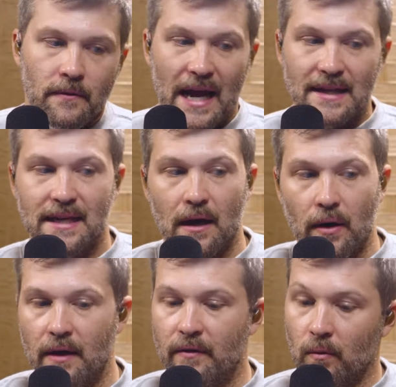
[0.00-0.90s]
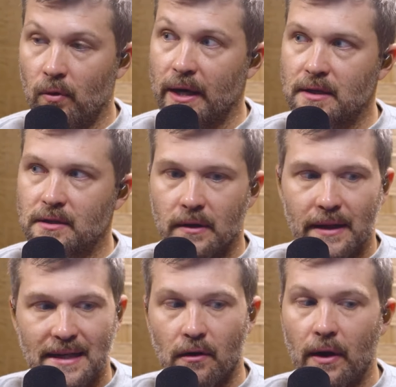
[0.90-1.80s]
that's how heaven will get to it.
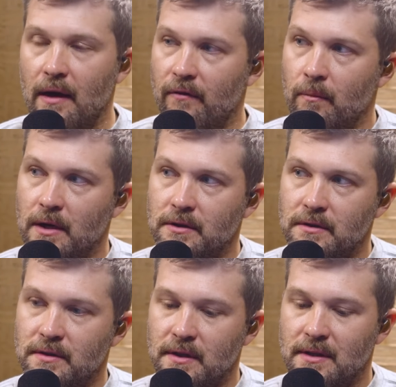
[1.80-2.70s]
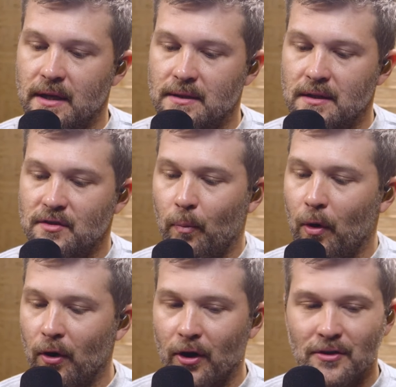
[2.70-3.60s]
That's how heaven measures success. And so
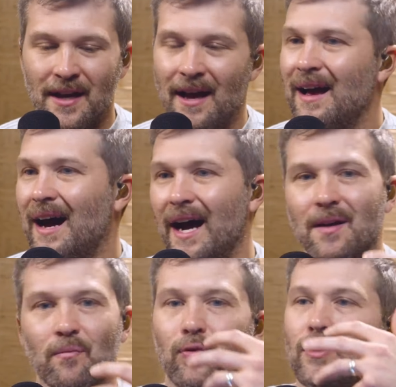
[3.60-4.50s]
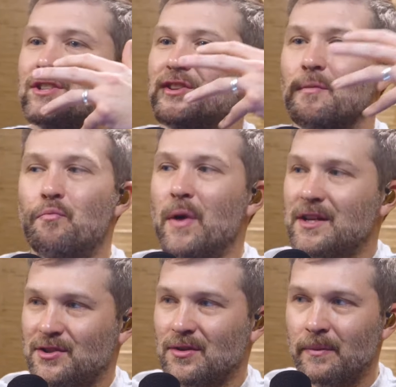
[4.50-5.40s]
Paul goes, I can preach the
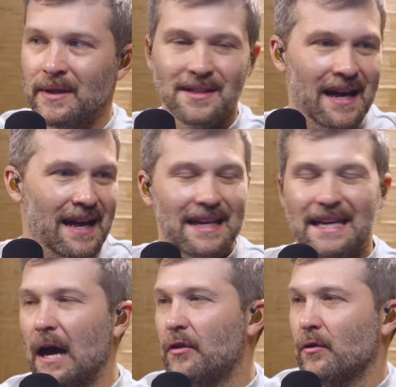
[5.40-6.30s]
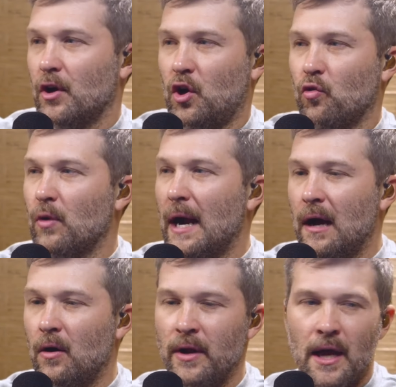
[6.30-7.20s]
best sermons, gather a
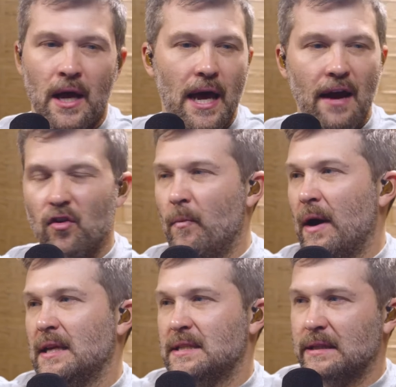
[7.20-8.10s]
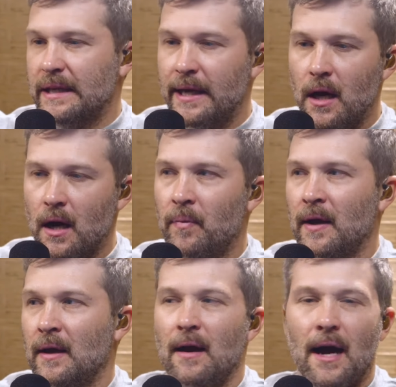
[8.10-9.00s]
crowd, everybody's lit up.
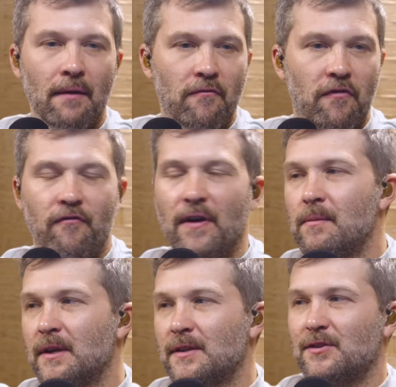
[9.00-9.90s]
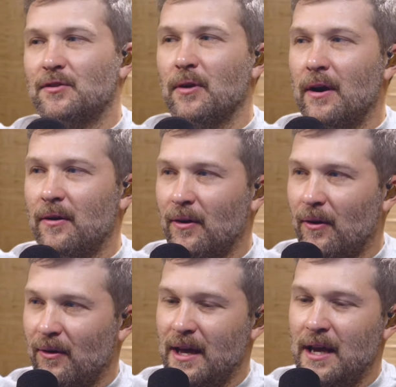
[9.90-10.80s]
Yeah. I'm famous throughout
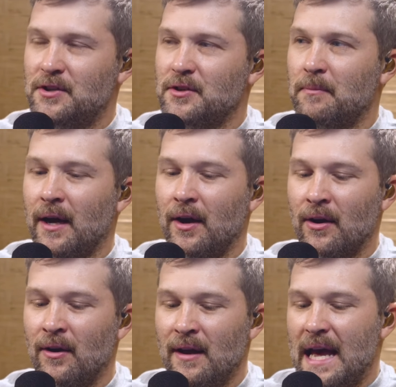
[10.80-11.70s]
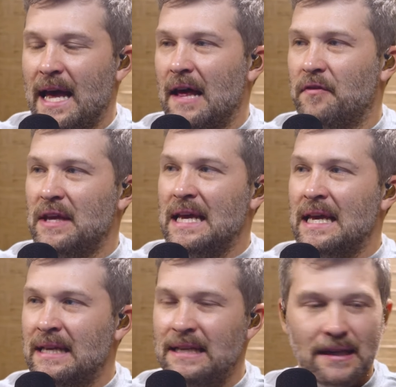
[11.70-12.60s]
Asia Minor. And at the
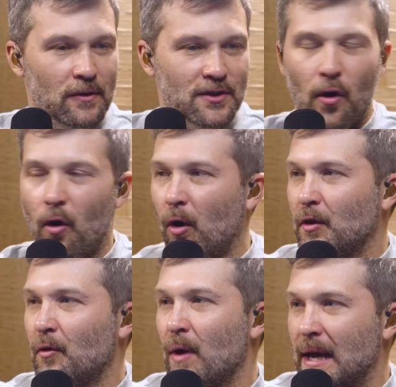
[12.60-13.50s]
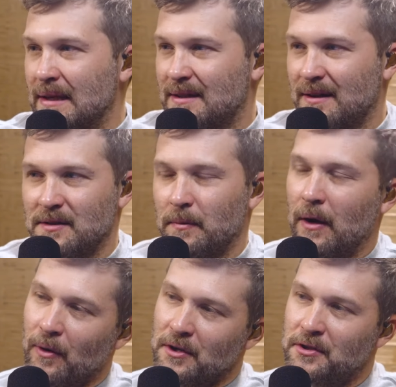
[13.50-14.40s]
end, it was all a waste because my
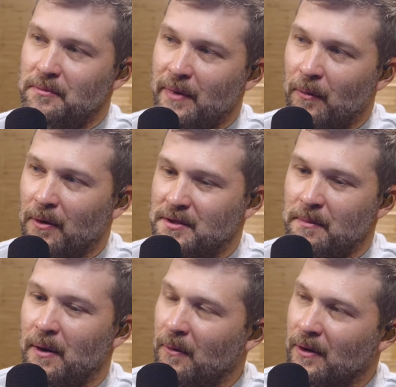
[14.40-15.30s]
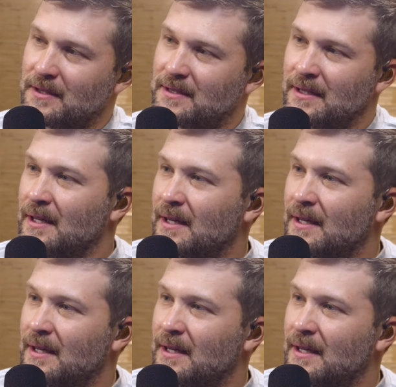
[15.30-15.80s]
worship, my words, and my works